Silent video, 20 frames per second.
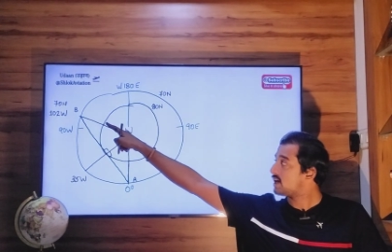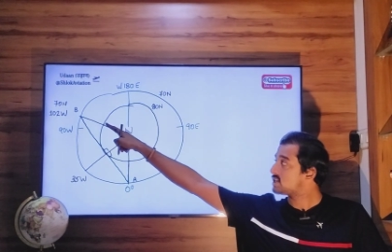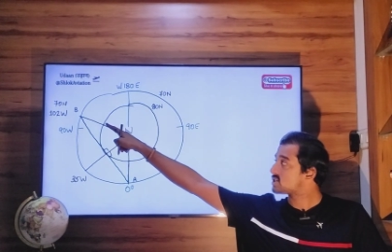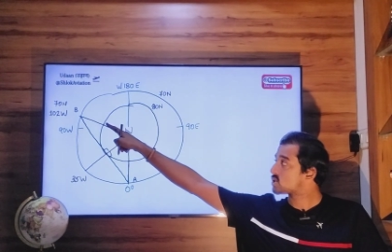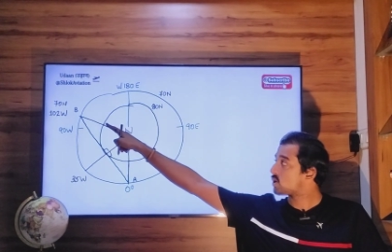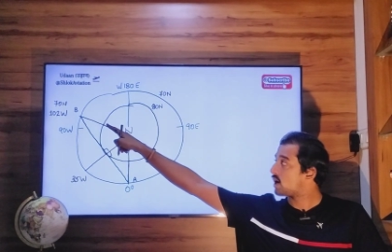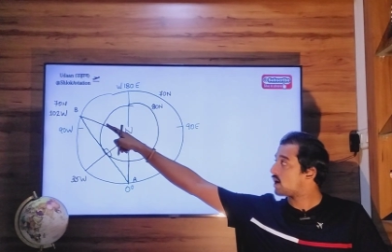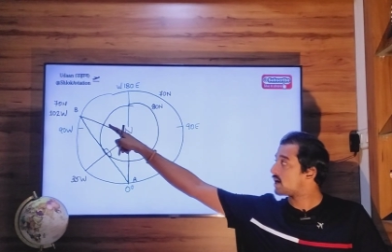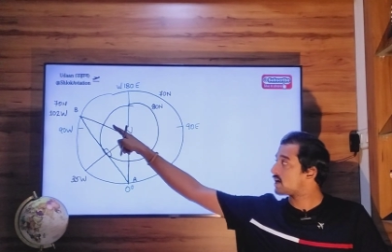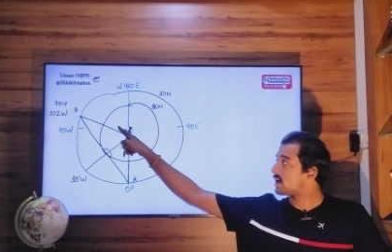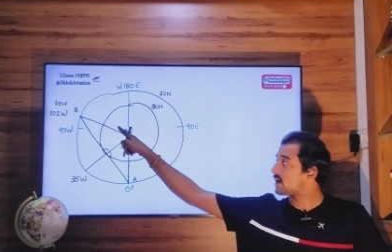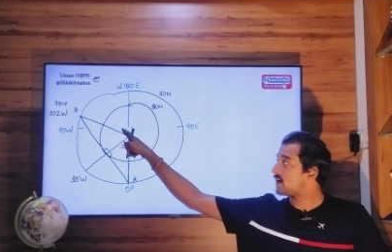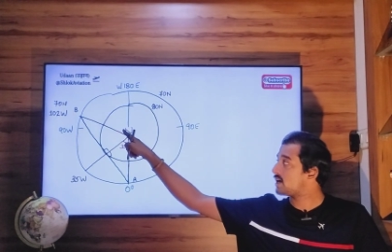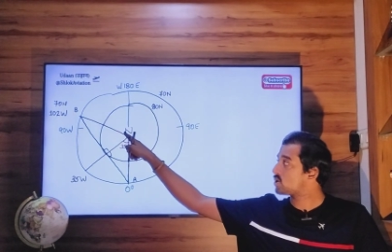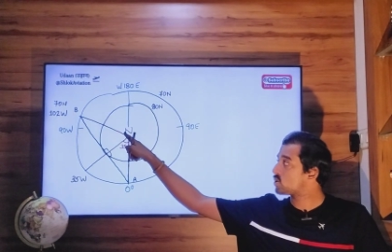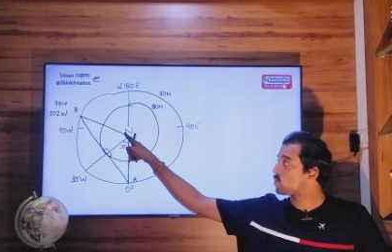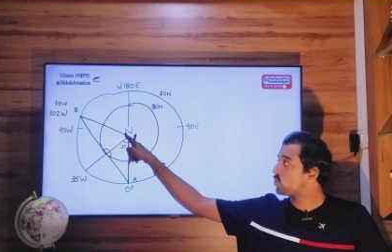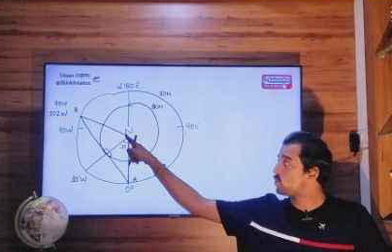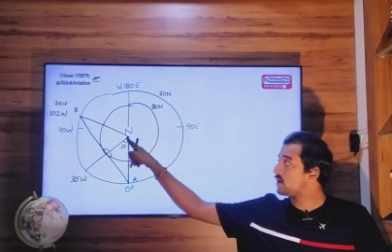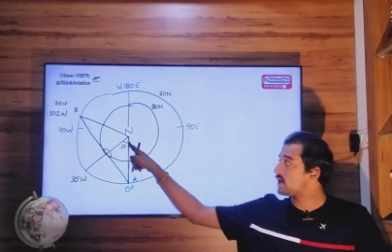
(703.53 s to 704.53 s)
So
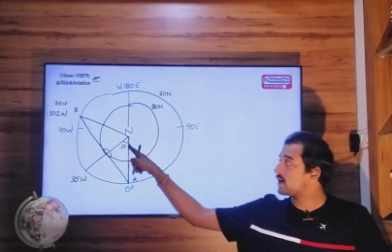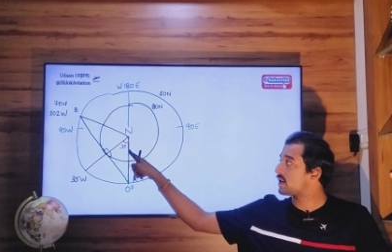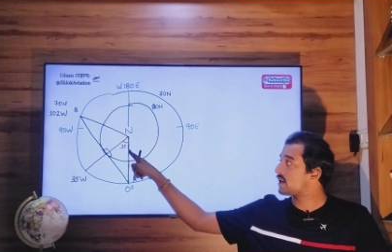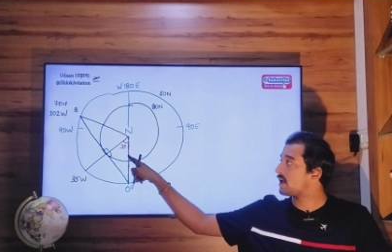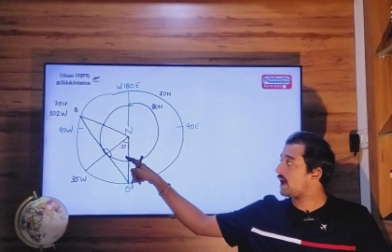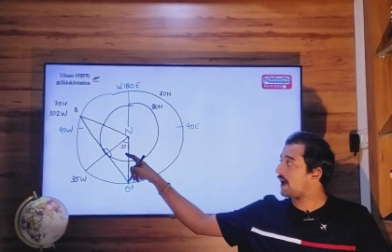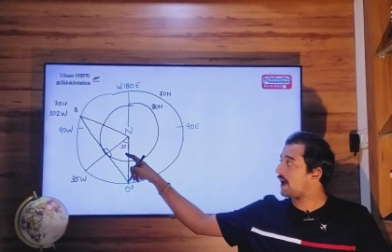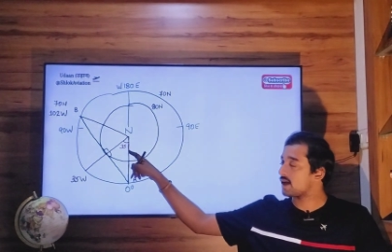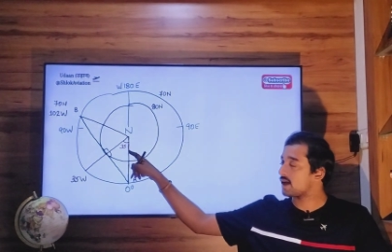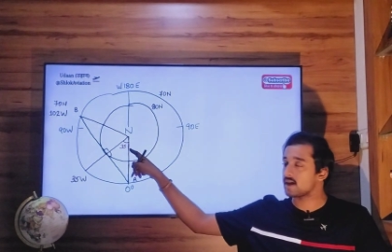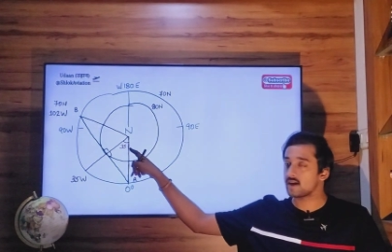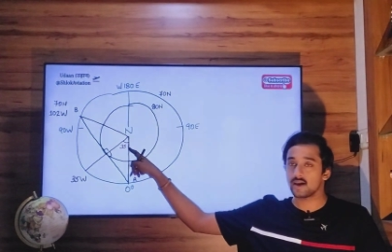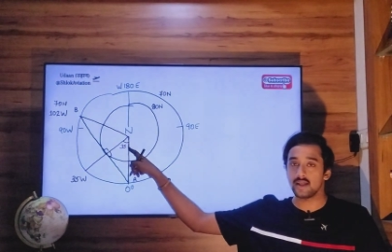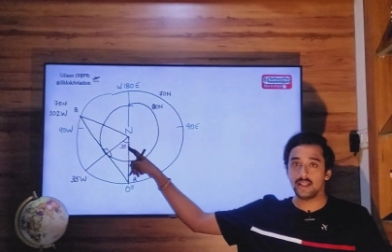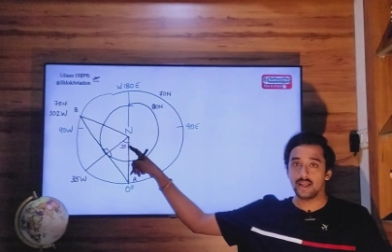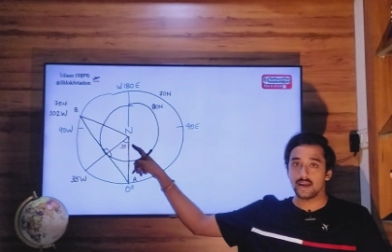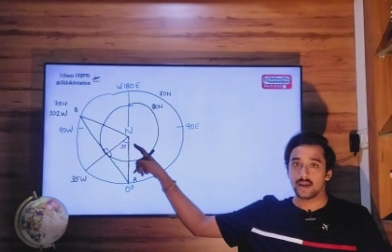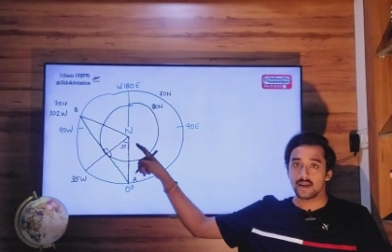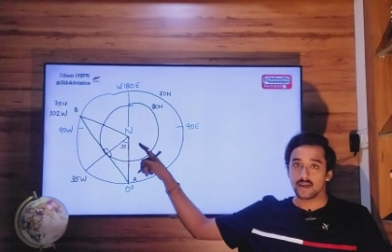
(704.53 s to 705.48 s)
102 degree angle.